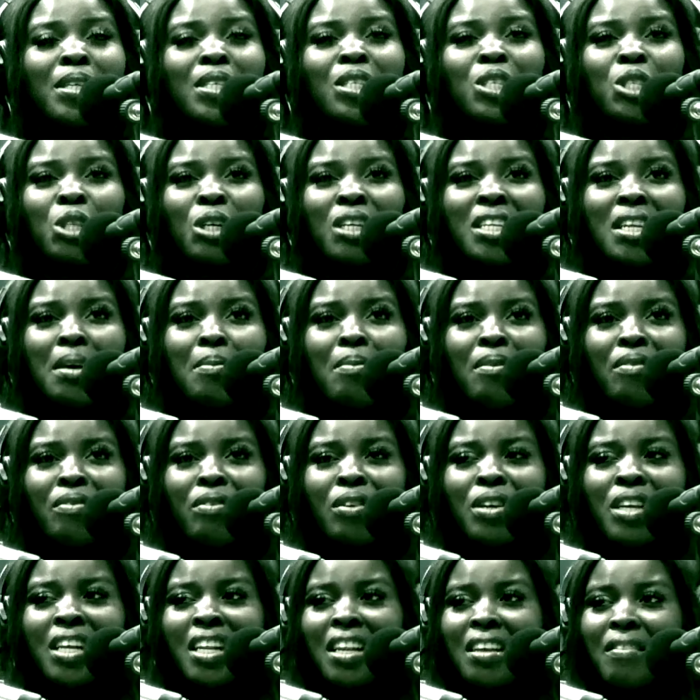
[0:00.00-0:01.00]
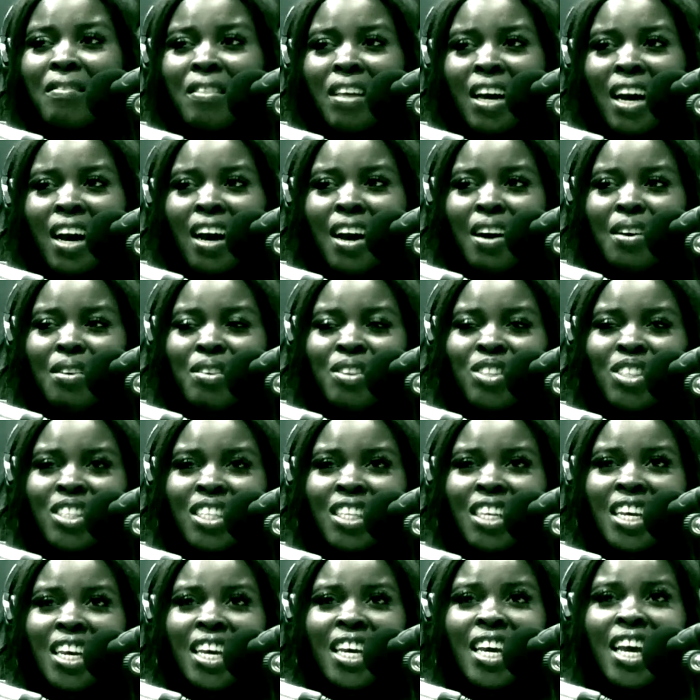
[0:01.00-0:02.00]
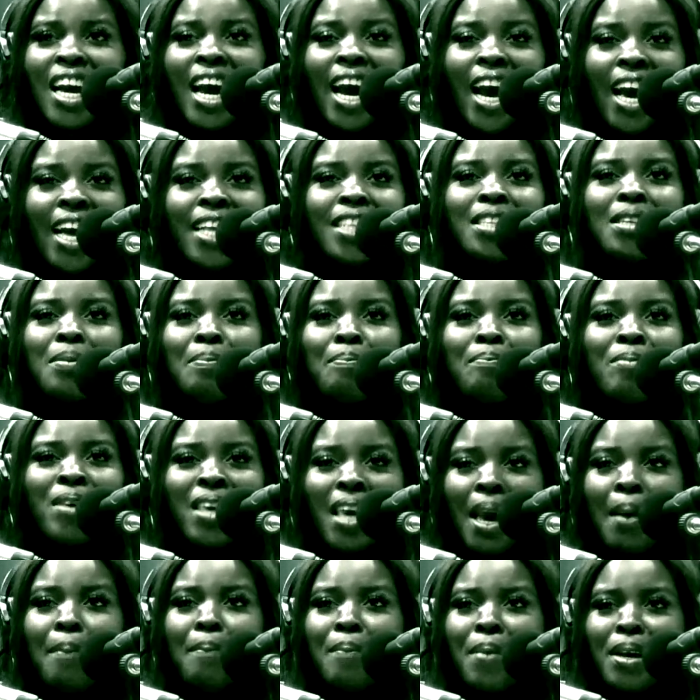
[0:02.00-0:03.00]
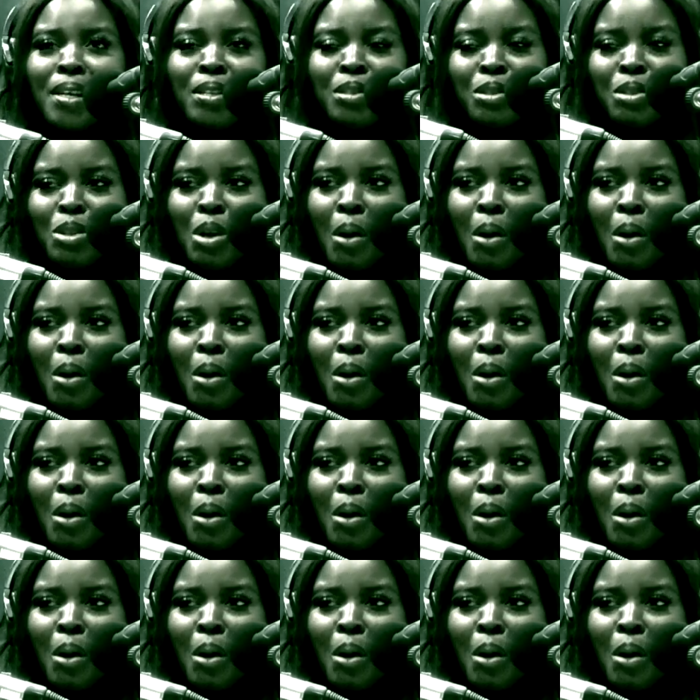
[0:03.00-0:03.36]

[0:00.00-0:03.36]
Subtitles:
sunny before you leave the house, and get messed